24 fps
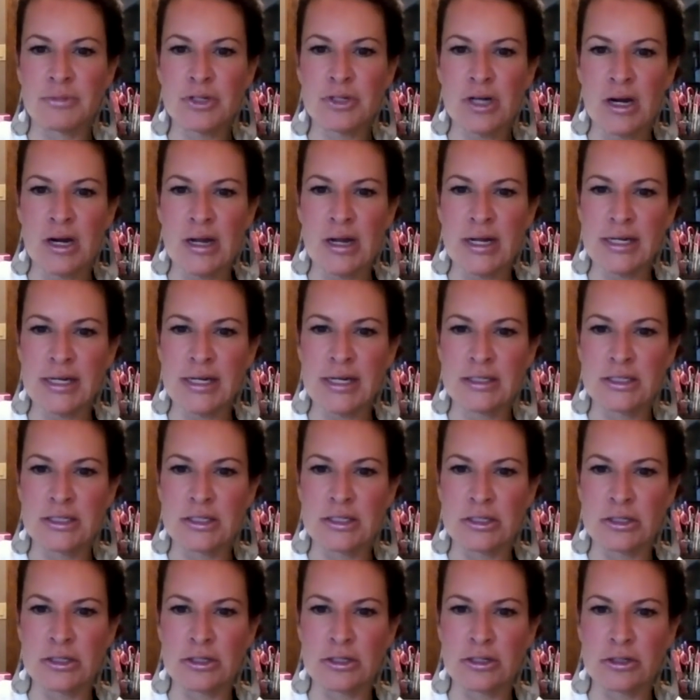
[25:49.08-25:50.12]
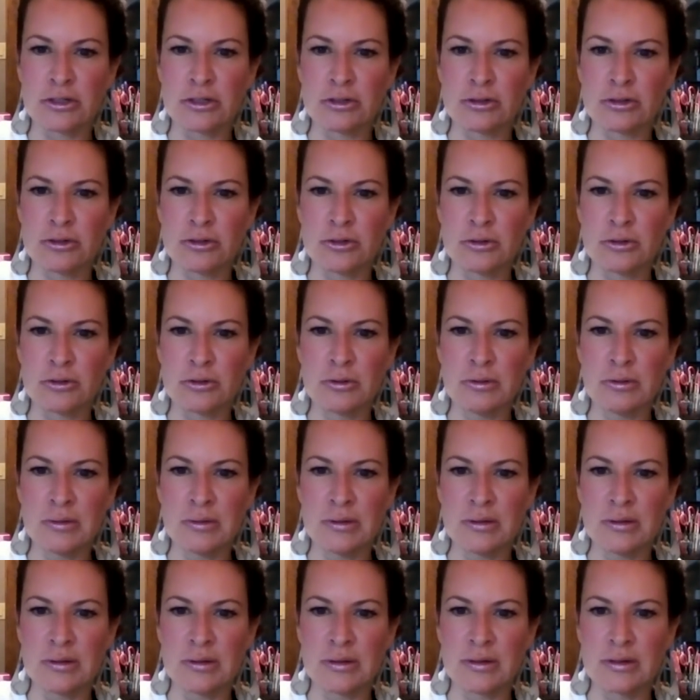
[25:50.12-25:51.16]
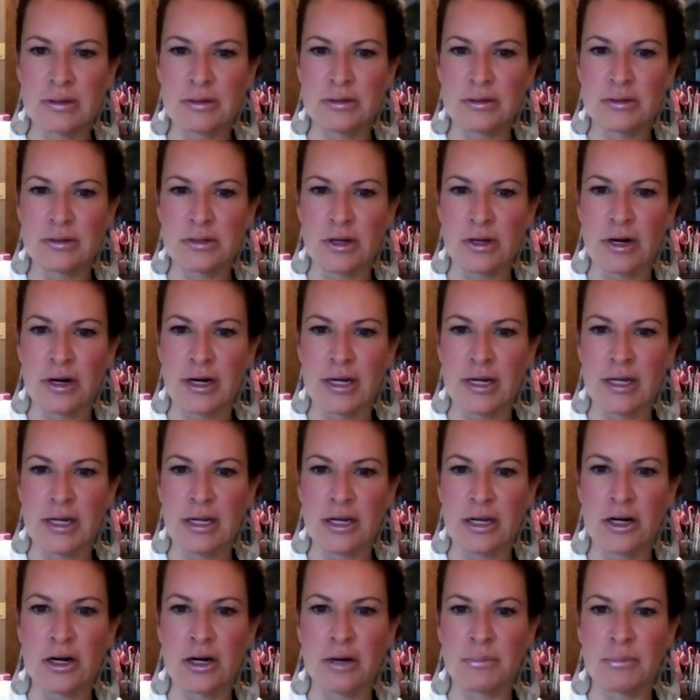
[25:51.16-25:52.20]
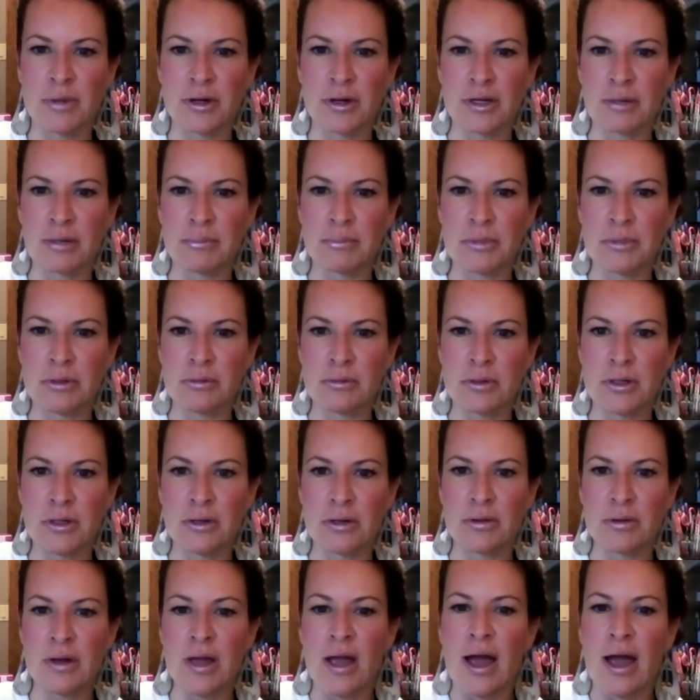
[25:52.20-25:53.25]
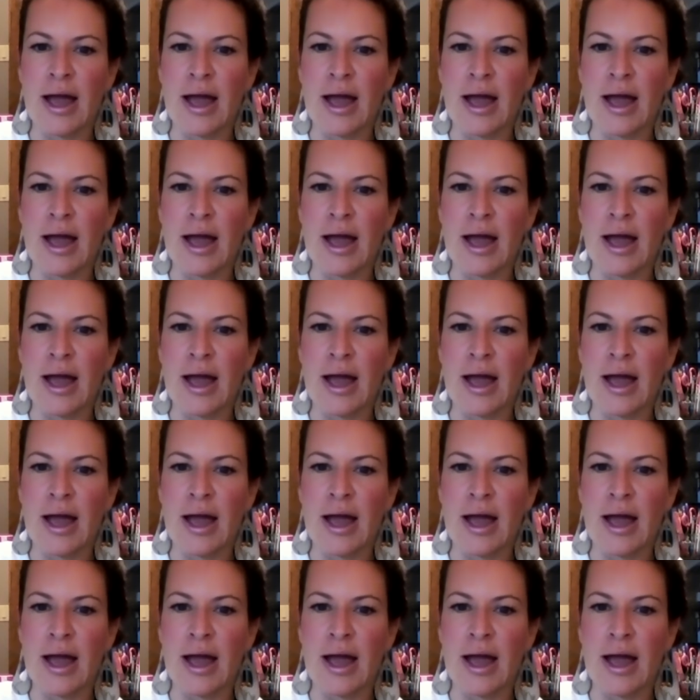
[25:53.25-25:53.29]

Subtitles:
trying to, sorry, here, I'm not going to mute you.